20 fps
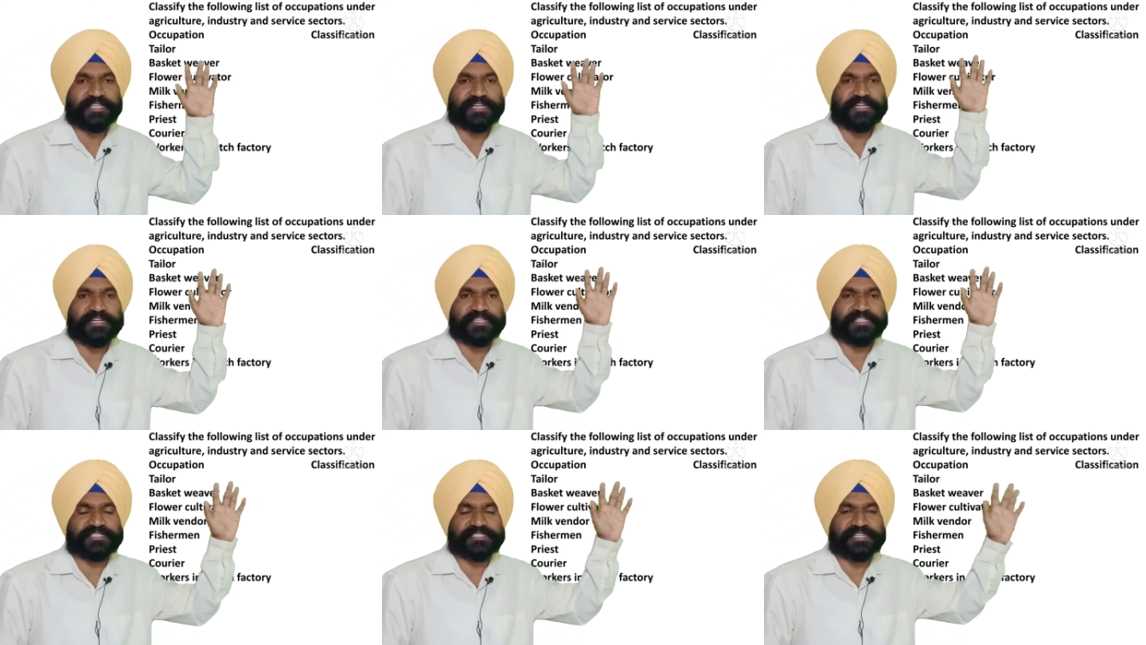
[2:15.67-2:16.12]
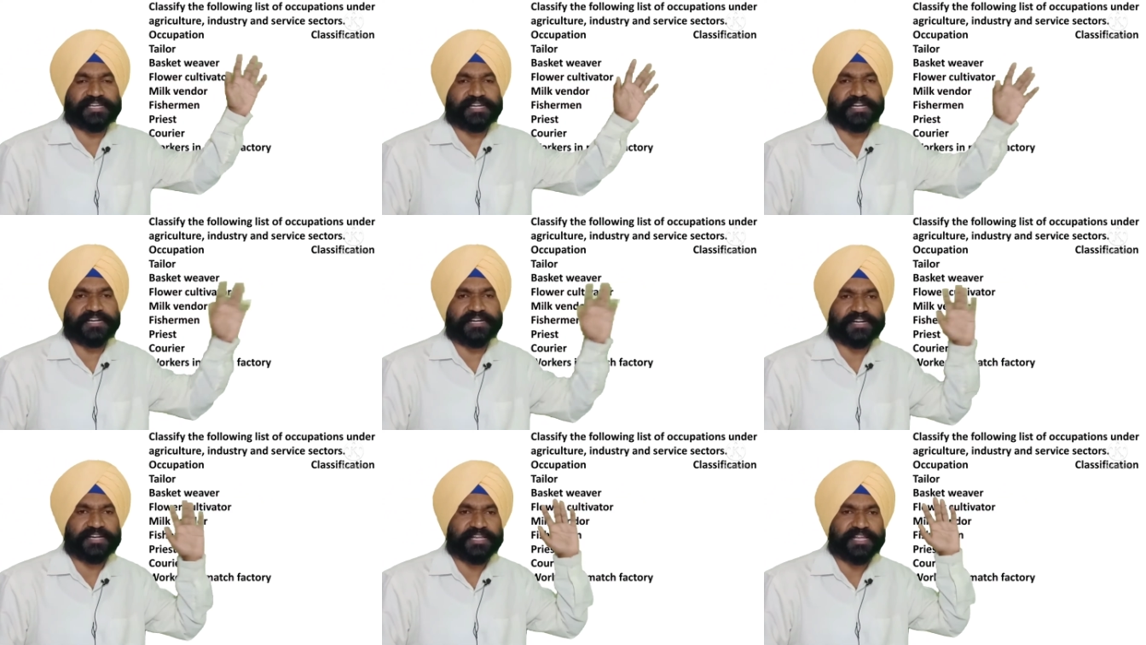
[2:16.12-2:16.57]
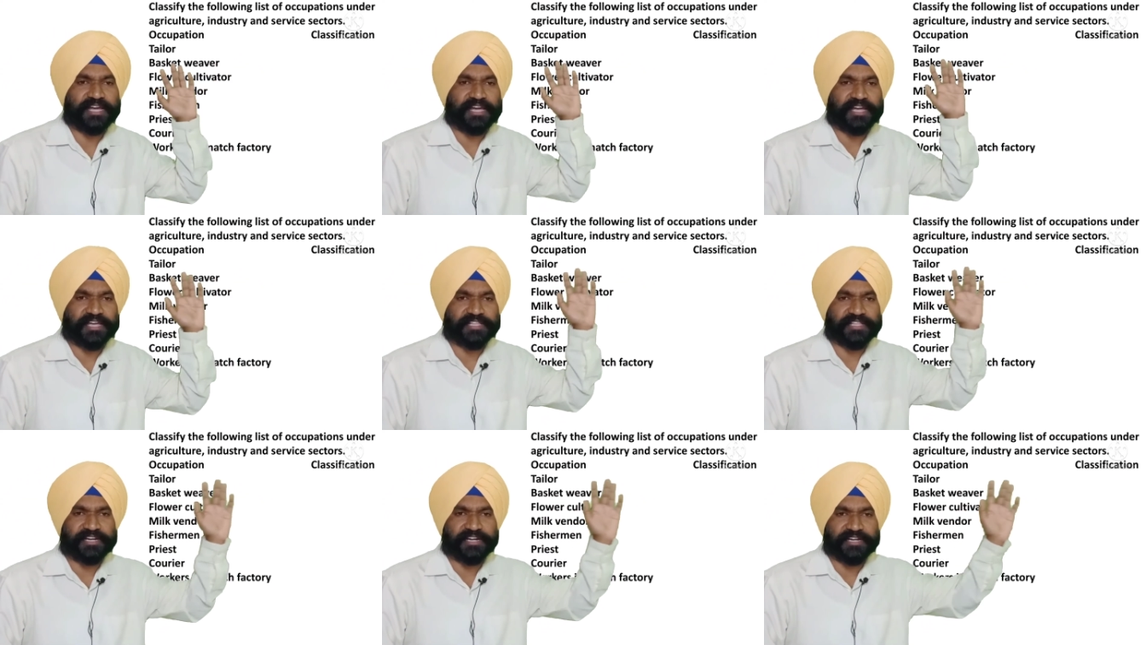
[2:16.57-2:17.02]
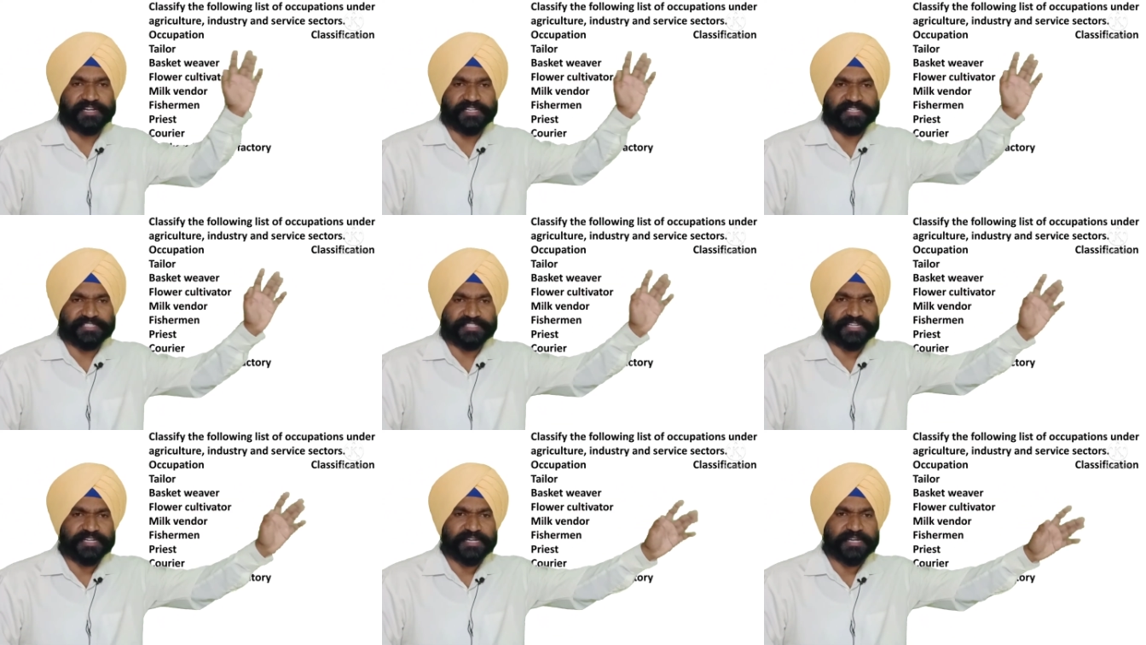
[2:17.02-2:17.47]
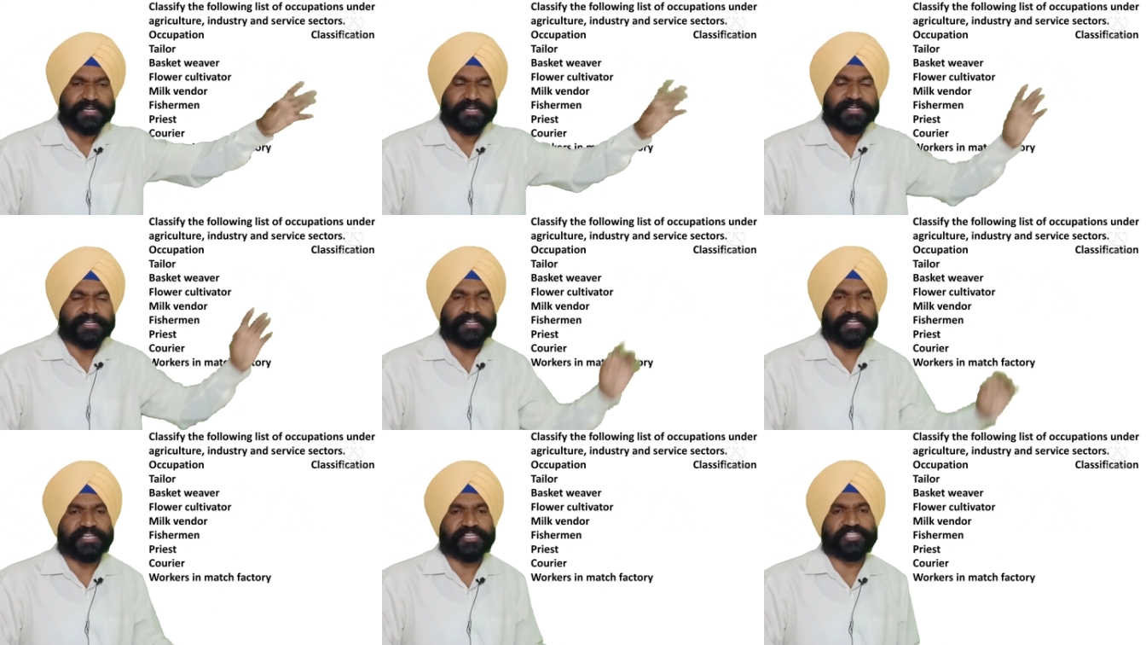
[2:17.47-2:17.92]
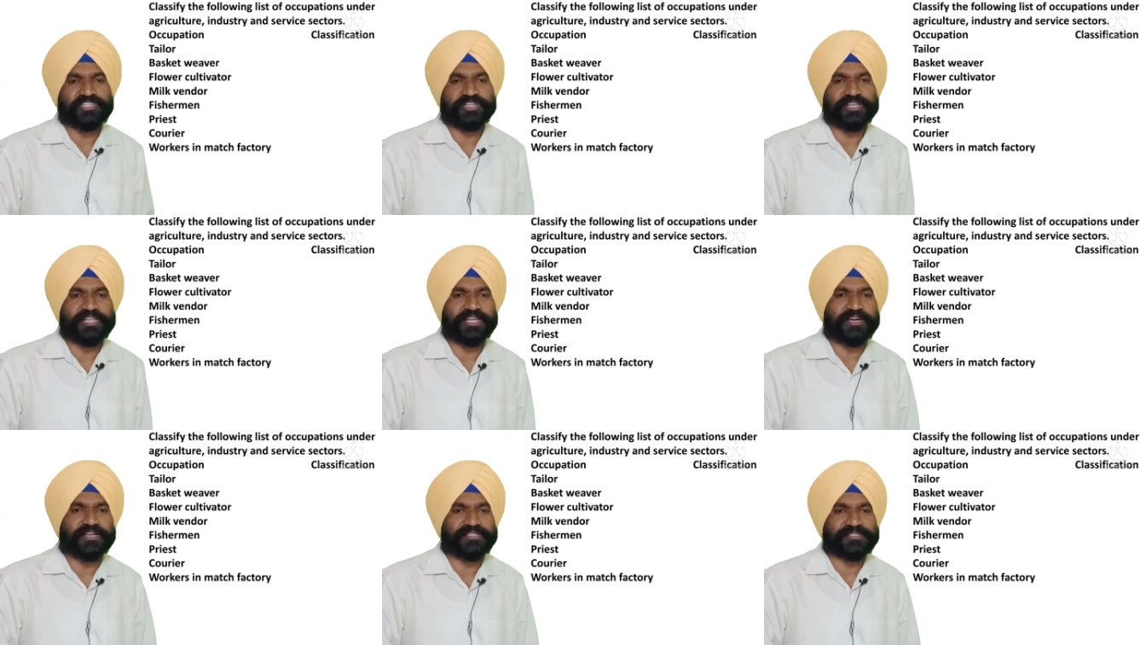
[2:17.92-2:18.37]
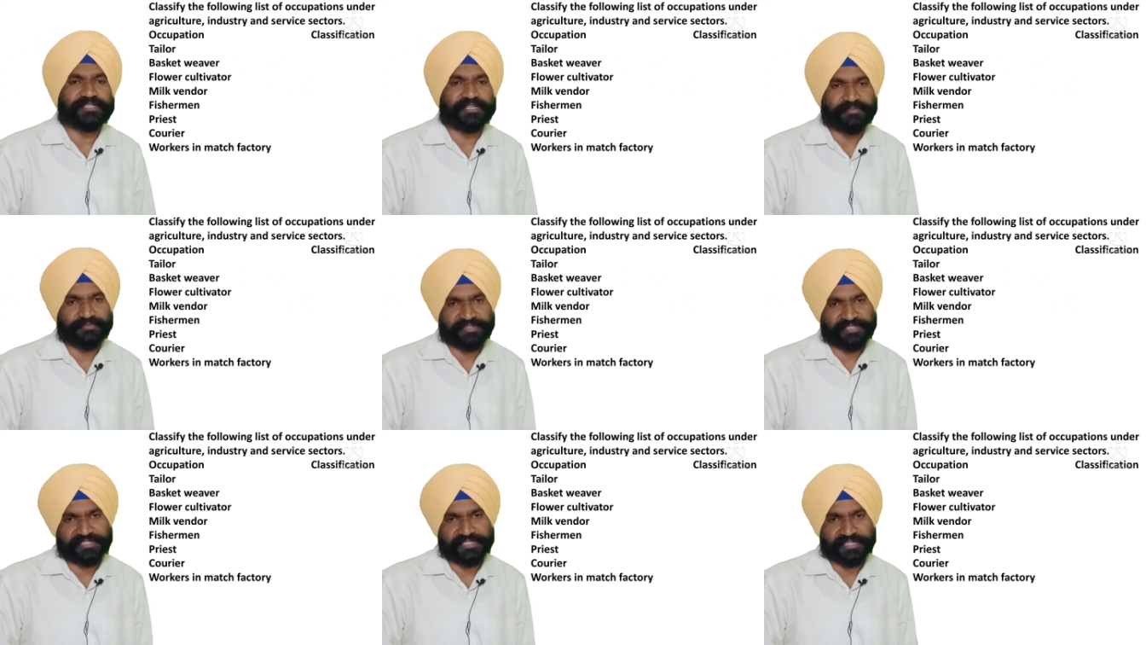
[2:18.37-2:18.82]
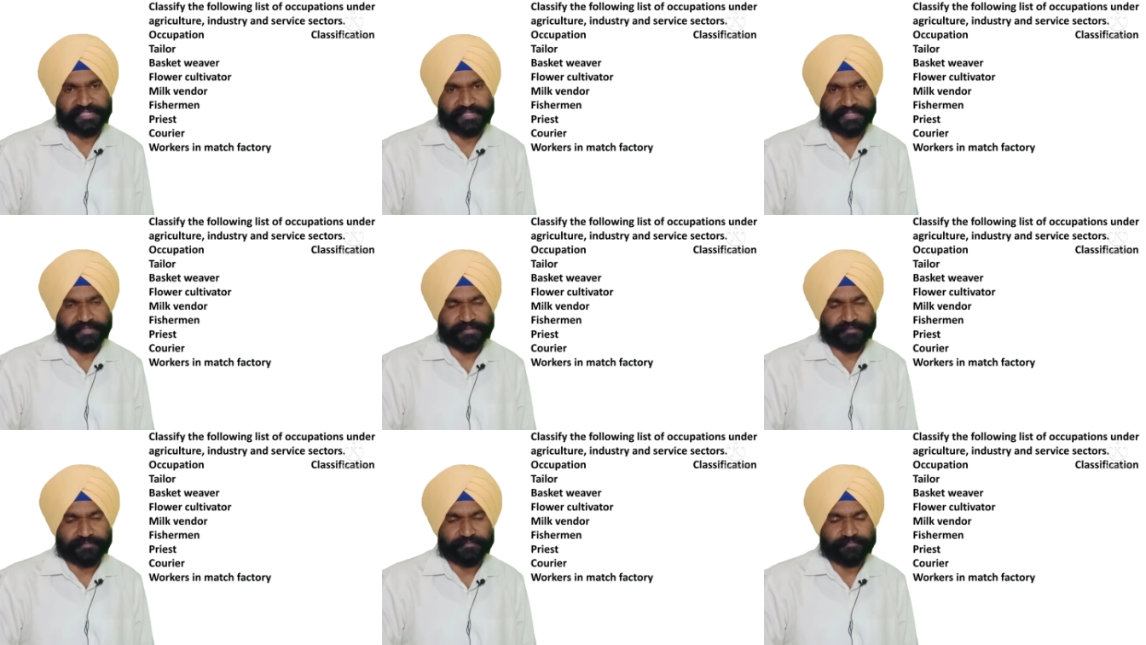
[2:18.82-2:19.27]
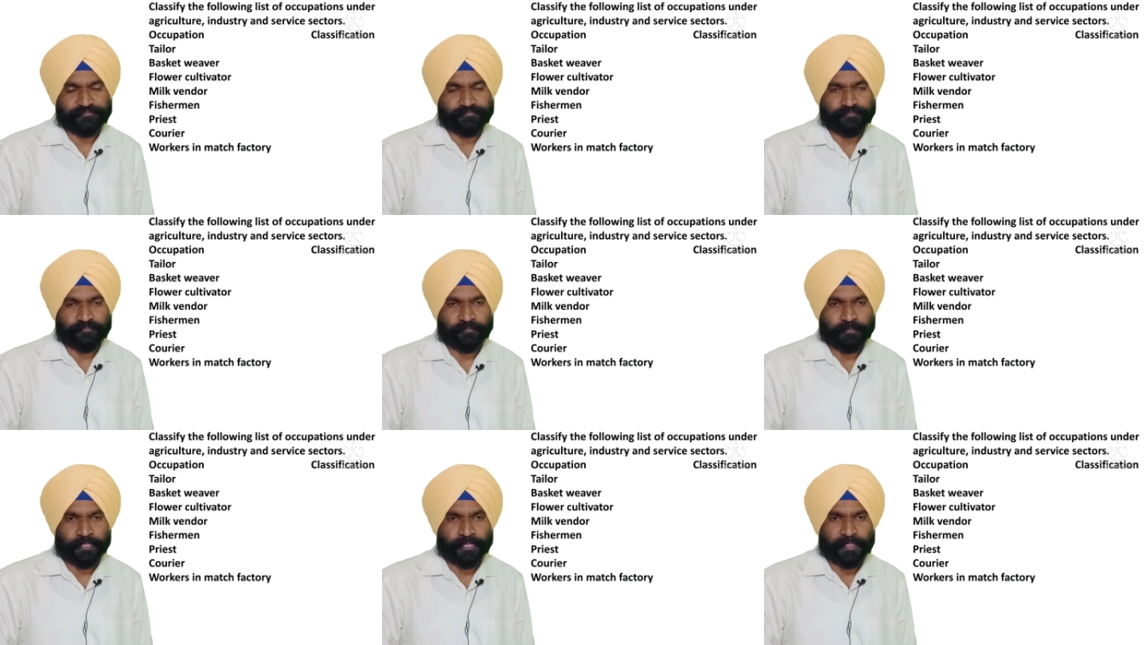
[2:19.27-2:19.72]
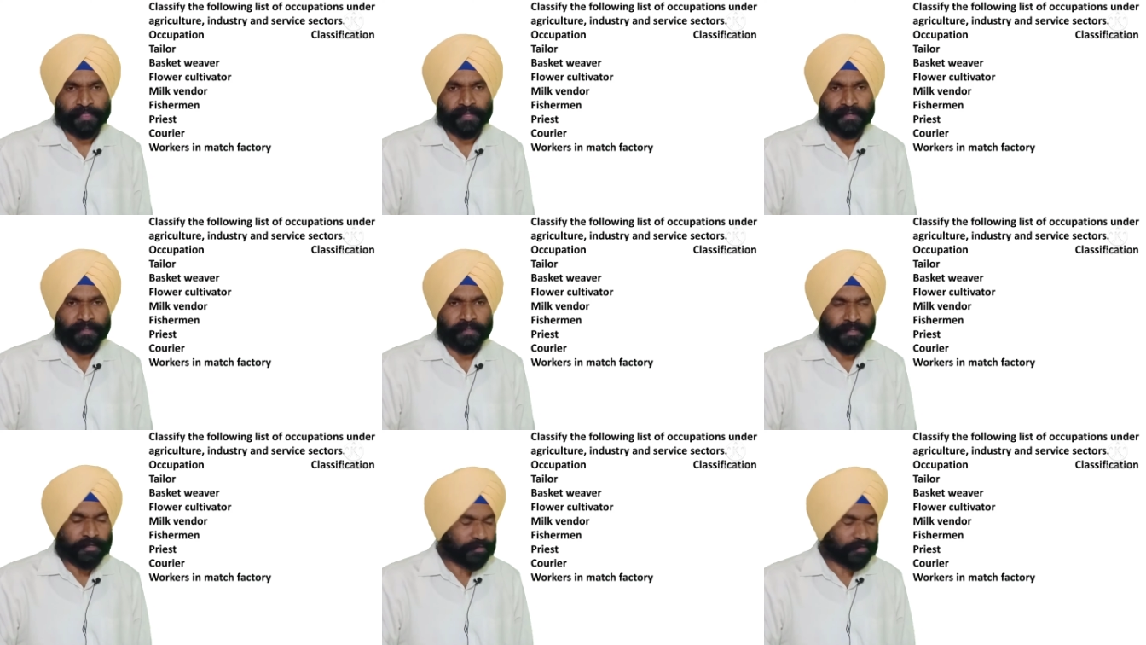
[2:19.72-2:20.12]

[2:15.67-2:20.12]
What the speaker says: is secondary, either it is a tertiary or service sector. Now